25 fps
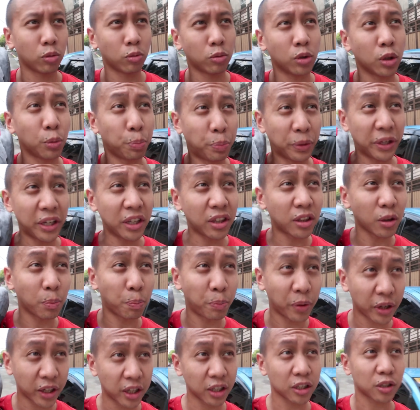will be the
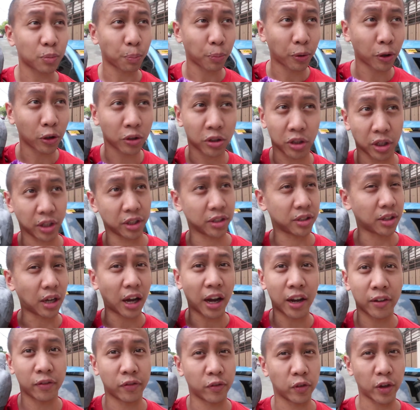biggest purchase
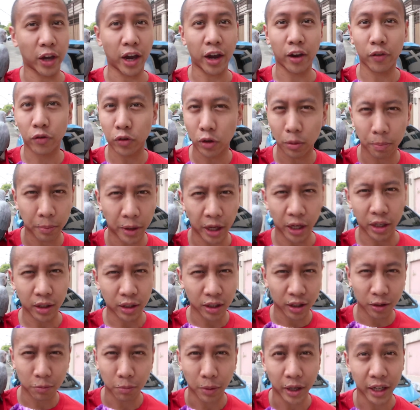I've ever made
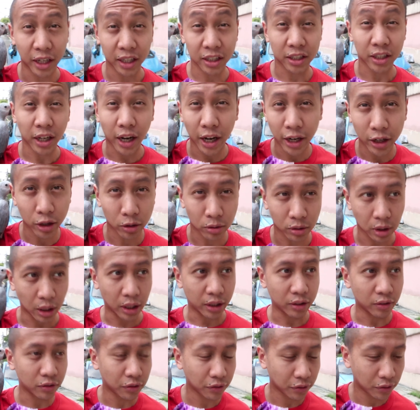in my entire
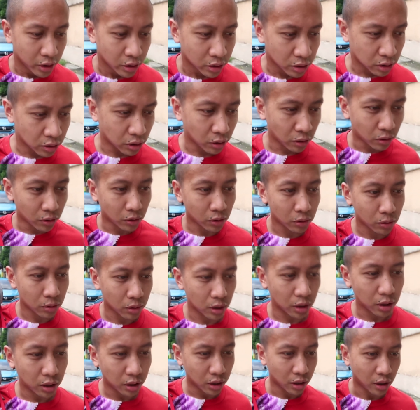life. So
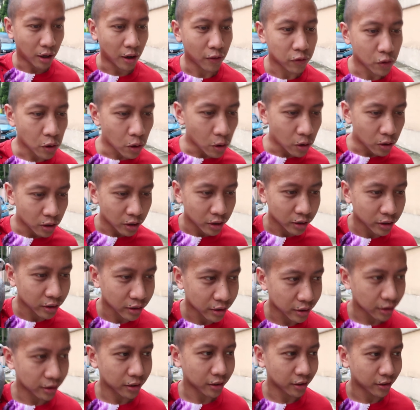of
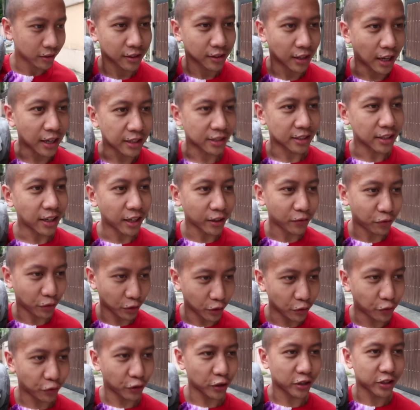course, last night for
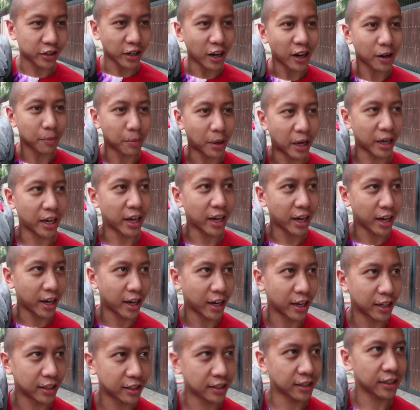the first time I
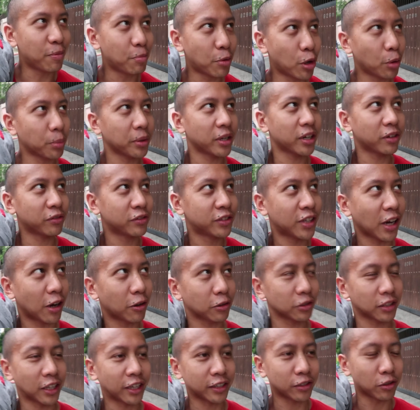had a moment of
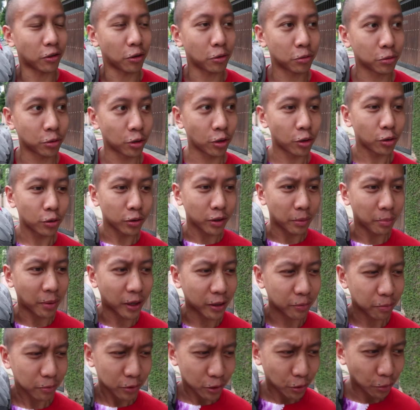doubt, like, oh no, am
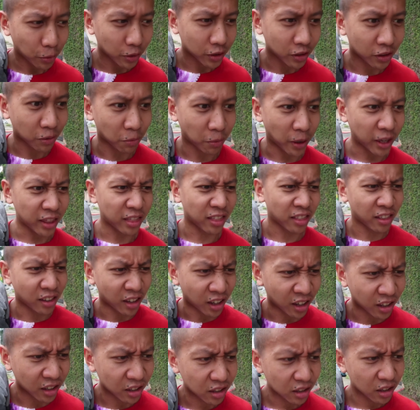I doing the right
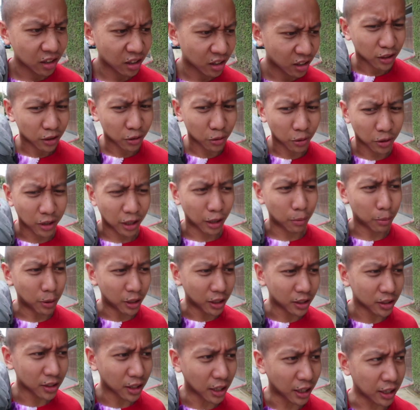thing? You know what I
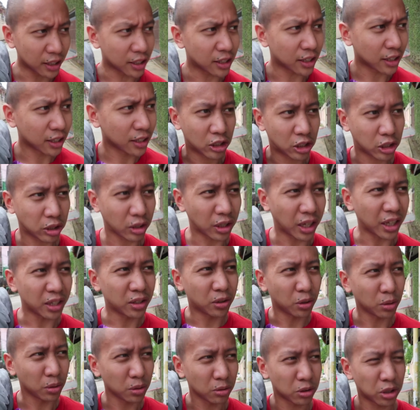mean? Like, should
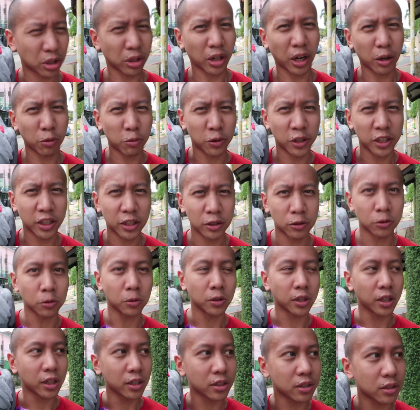I really
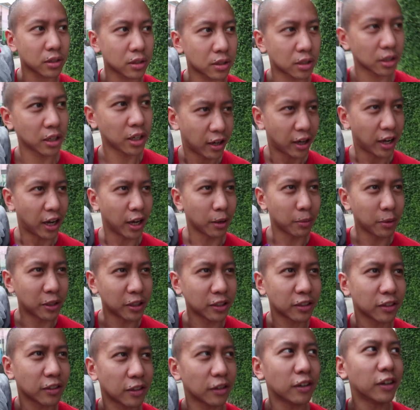do this? I
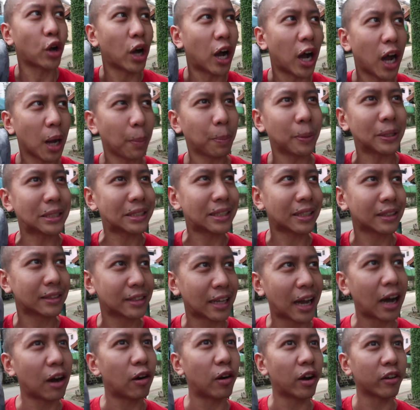mean, up until
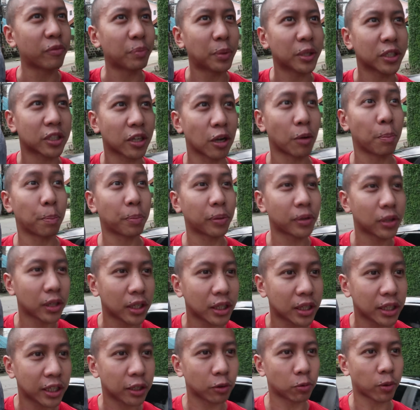now, I've been
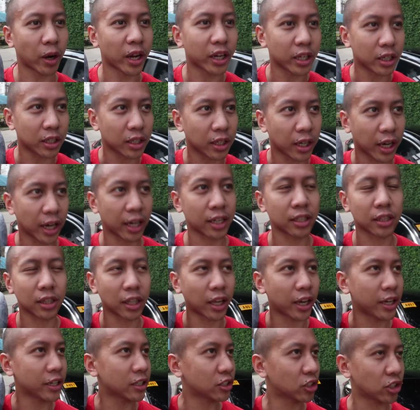completely ready and
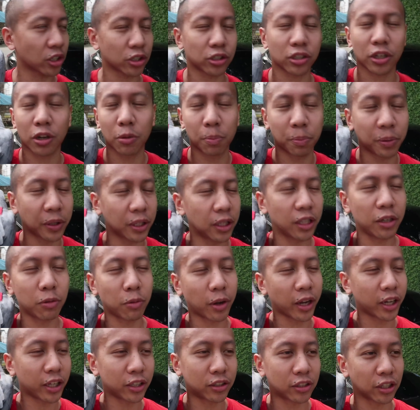like just completely
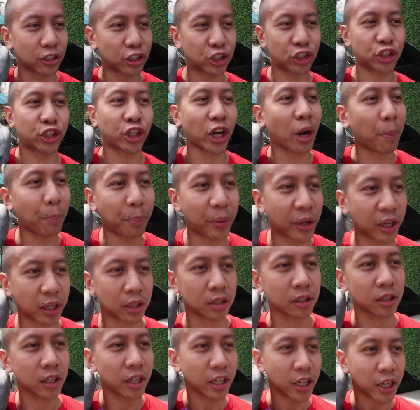ready to jump
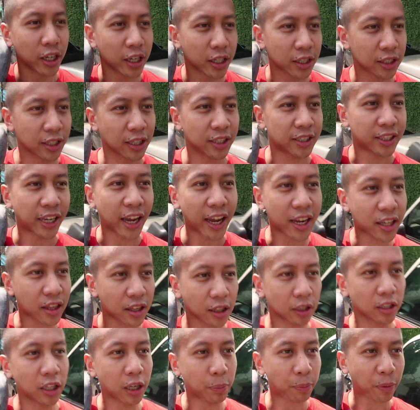in, to take
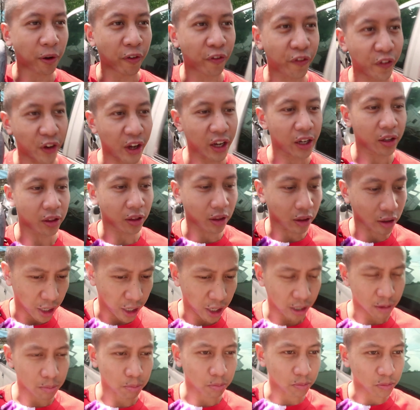the leap of faith
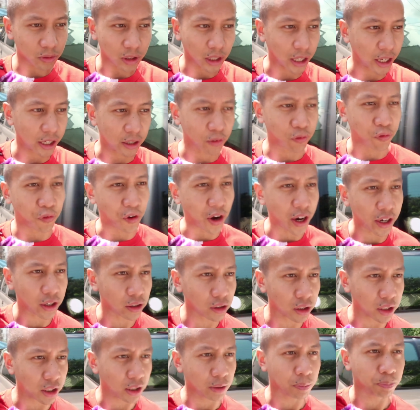and like
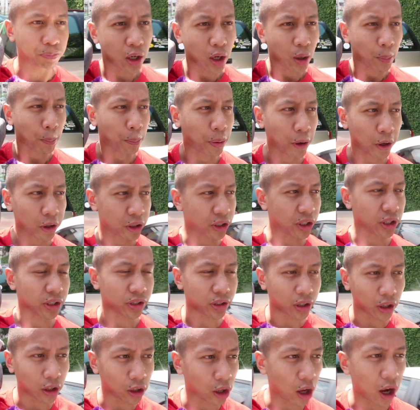finally
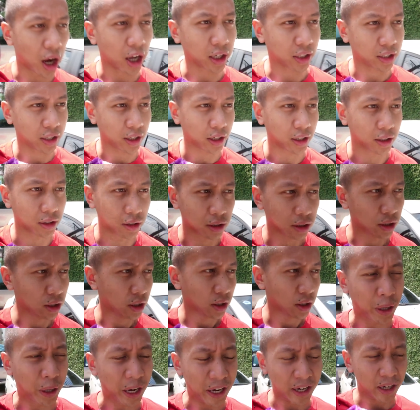purchase the lot and
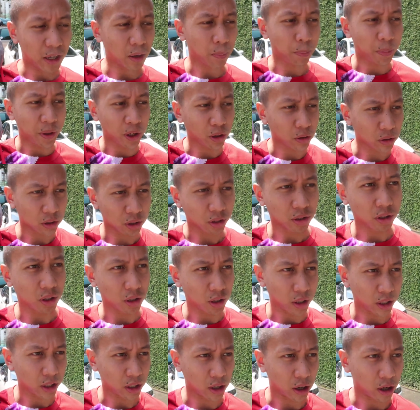pay a
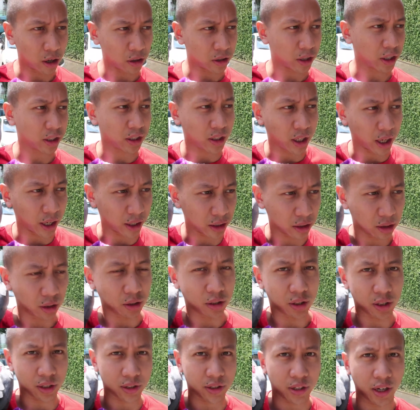builder and architect
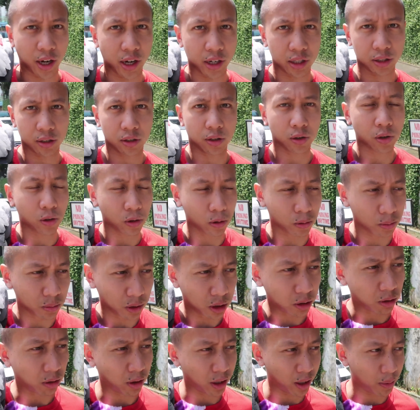to design the home.
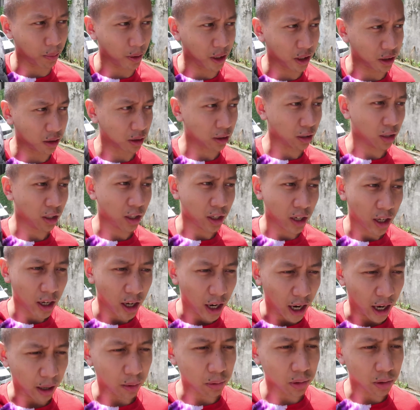You know what I mean?
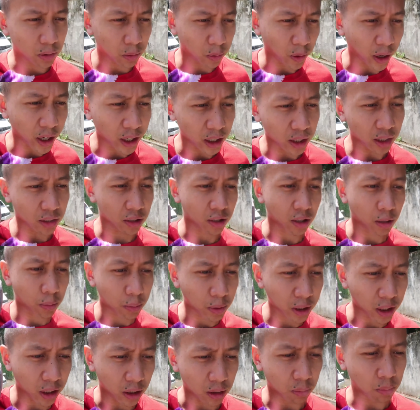I was ready and
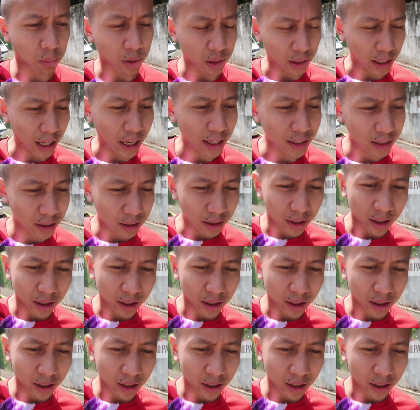committed, but last